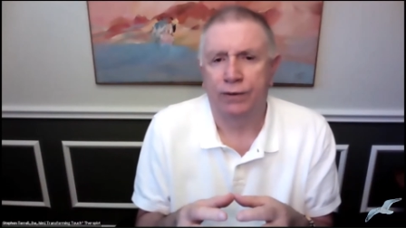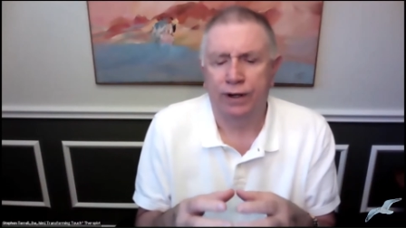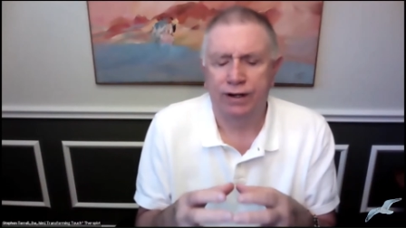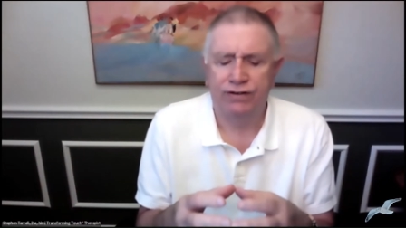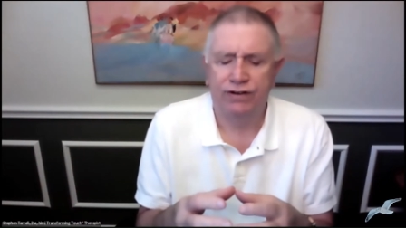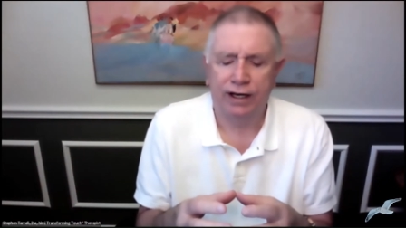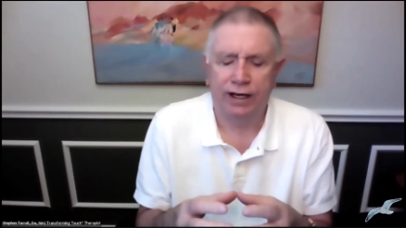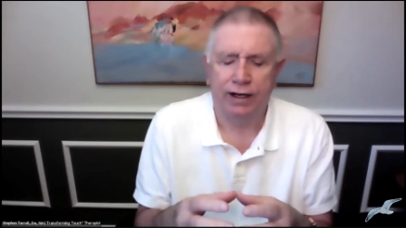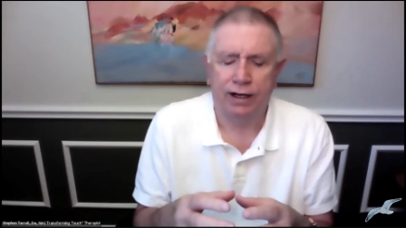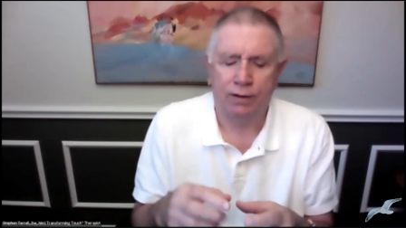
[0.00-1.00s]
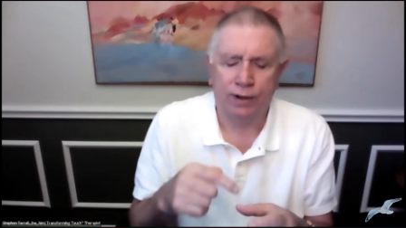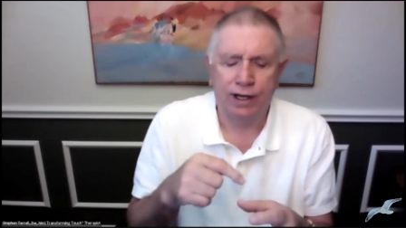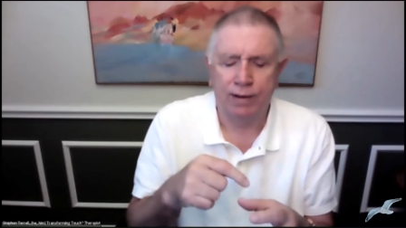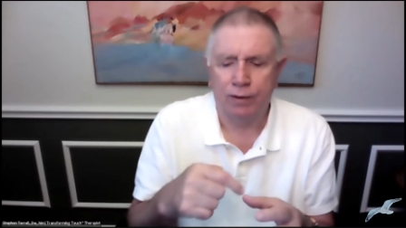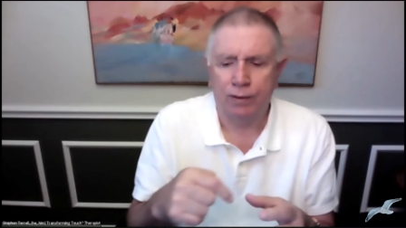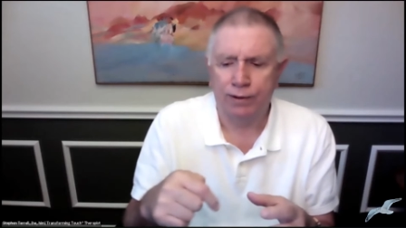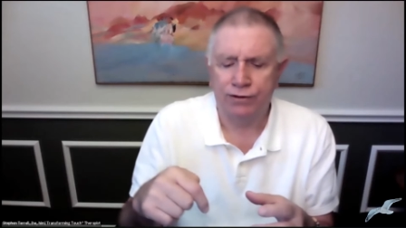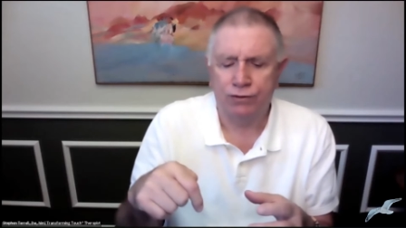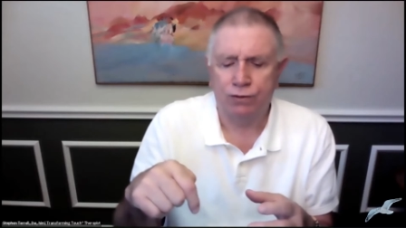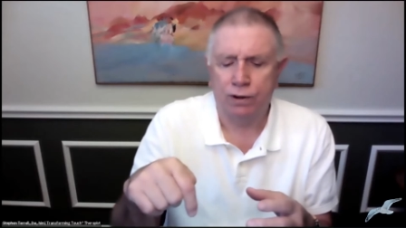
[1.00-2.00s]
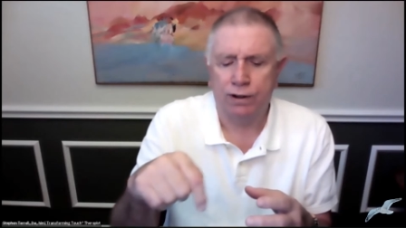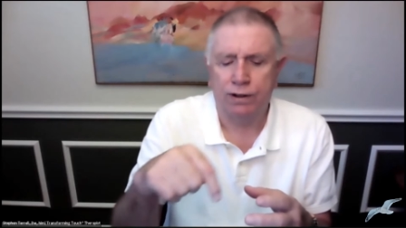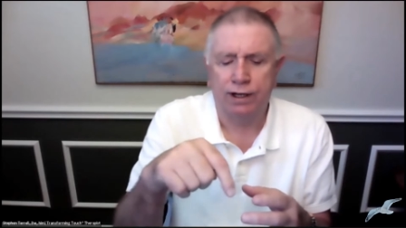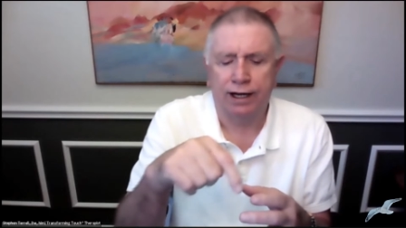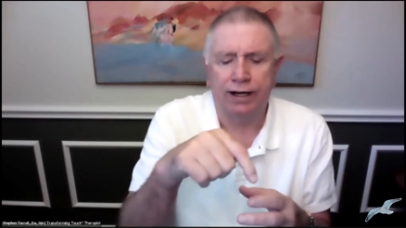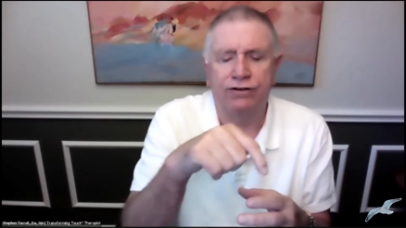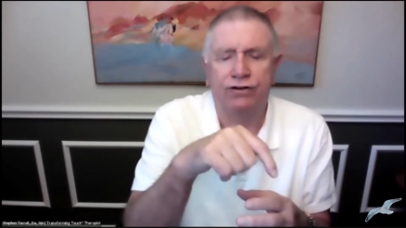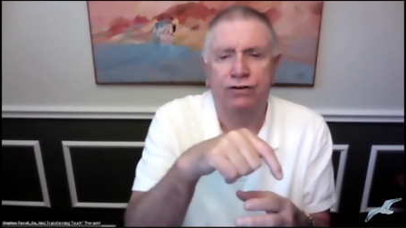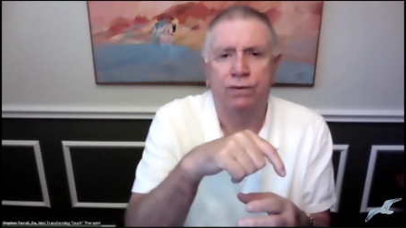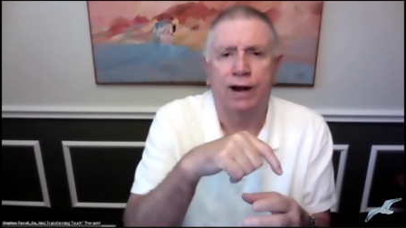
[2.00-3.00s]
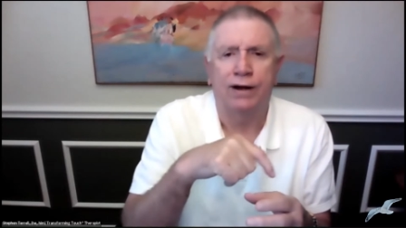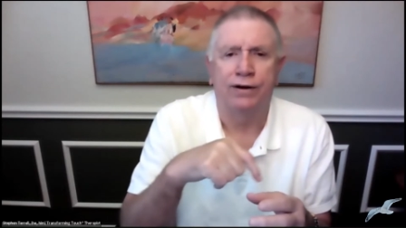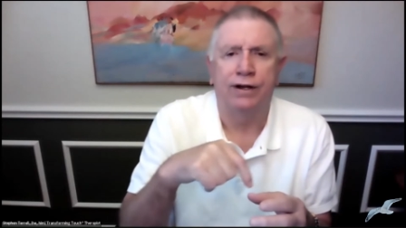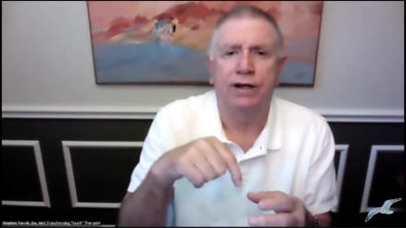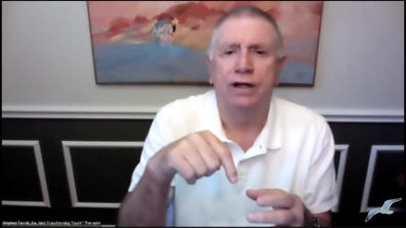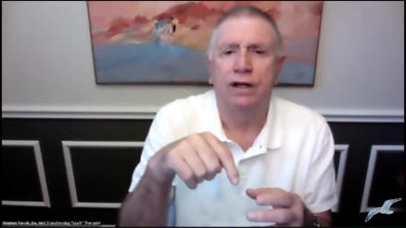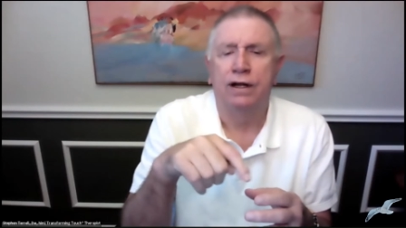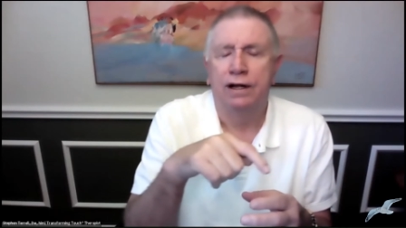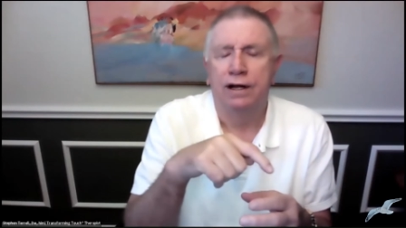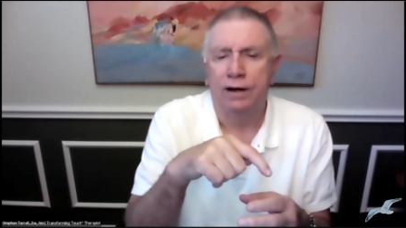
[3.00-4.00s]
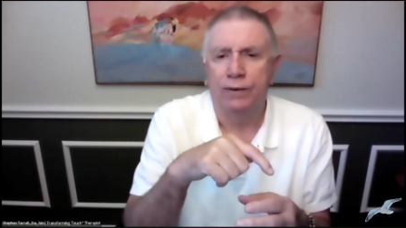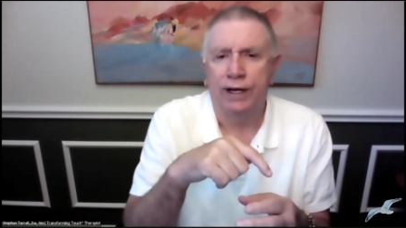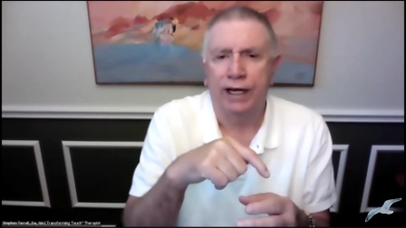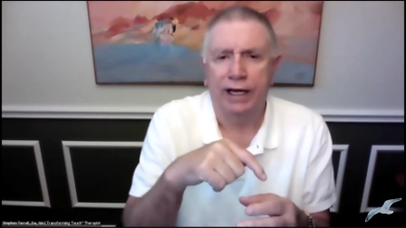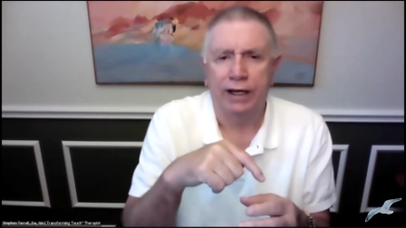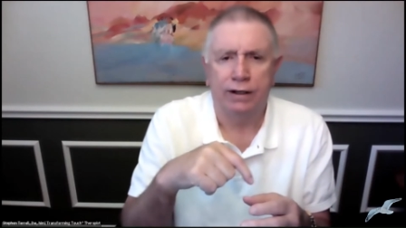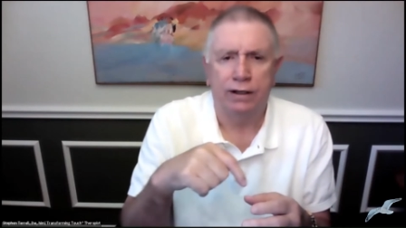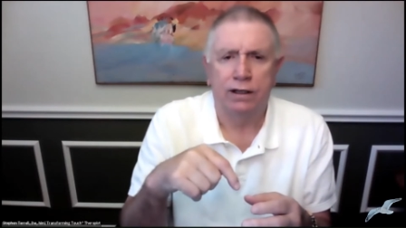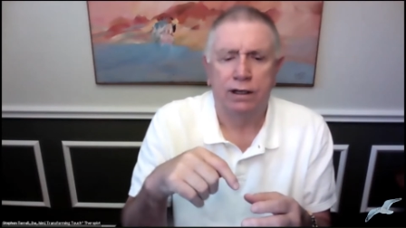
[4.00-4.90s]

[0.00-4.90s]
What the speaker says: We can see it. And we come and we just work the edges around it and we heal.